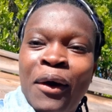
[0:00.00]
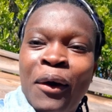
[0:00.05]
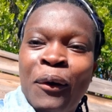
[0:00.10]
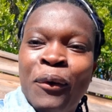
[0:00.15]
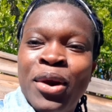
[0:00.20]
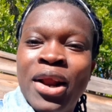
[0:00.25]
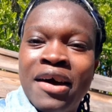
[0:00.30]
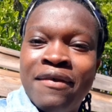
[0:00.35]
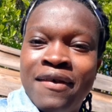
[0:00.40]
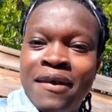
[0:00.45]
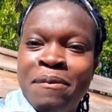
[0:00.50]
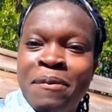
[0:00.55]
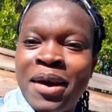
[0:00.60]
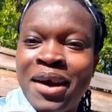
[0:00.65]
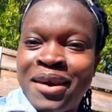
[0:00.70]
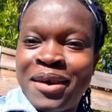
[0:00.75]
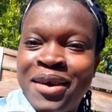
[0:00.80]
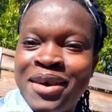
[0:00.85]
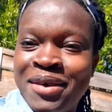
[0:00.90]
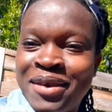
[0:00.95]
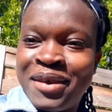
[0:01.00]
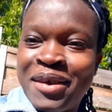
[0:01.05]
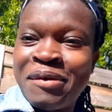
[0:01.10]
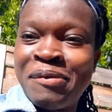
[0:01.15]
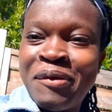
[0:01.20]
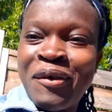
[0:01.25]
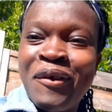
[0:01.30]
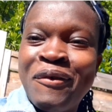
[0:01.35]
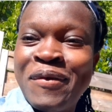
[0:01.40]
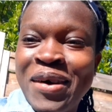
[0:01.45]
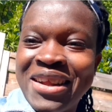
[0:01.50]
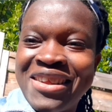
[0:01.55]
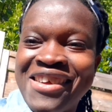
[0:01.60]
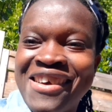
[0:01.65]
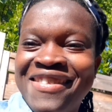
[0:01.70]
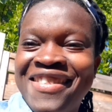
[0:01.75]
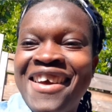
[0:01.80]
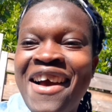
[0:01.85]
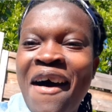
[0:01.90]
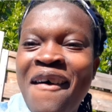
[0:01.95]
We'd have to make the movement
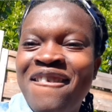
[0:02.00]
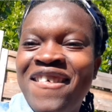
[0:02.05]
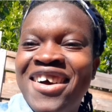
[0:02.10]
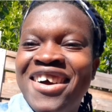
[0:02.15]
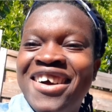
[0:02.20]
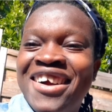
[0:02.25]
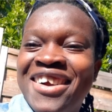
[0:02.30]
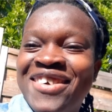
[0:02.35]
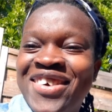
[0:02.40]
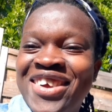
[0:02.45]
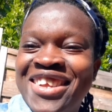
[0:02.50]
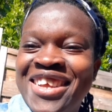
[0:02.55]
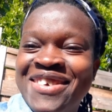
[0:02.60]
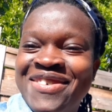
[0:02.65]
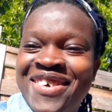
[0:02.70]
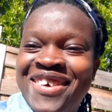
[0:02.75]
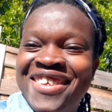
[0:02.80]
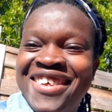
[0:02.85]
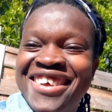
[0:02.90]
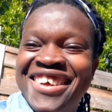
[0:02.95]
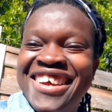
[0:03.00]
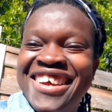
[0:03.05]
of the hammer or whatever.